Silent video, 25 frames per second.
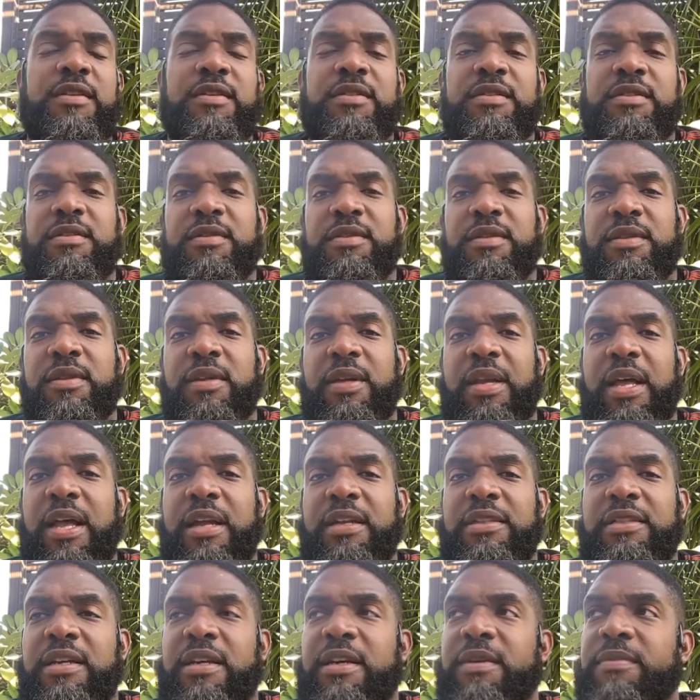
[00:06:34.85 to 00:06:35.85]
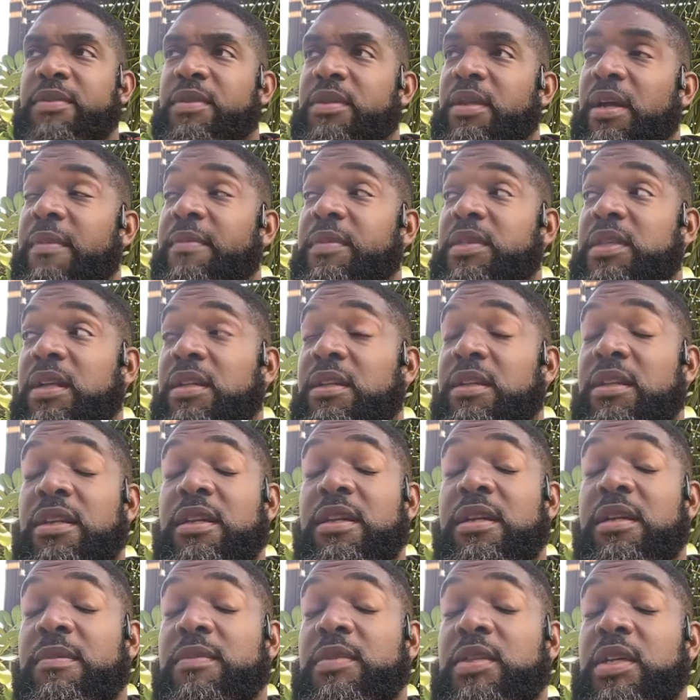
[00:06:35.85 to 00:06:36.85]
because a lot of times I'm gonna tell you
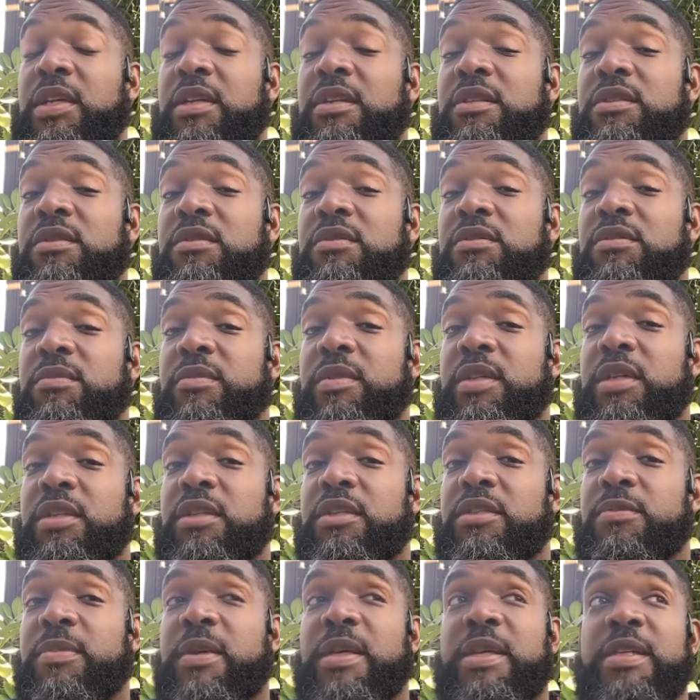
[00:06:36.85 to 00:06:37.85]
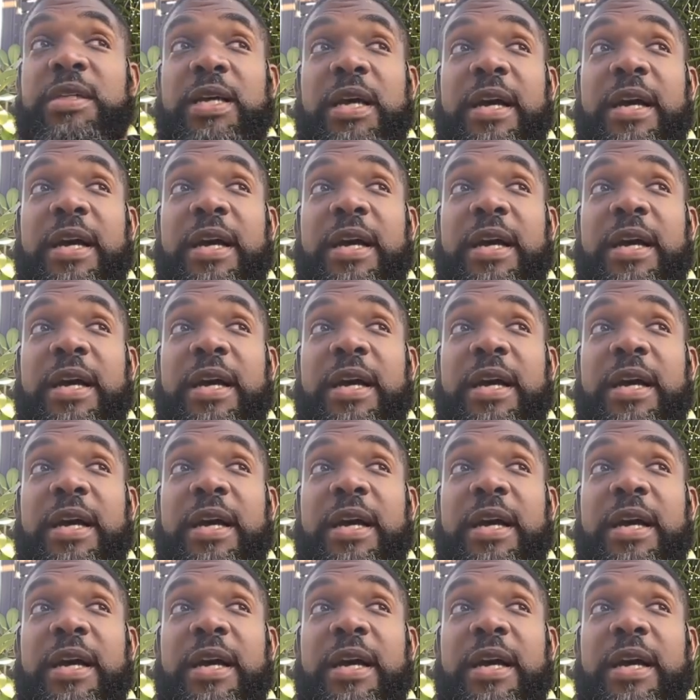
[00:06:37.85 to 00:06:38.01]
that I'm gonna tell you the social media space.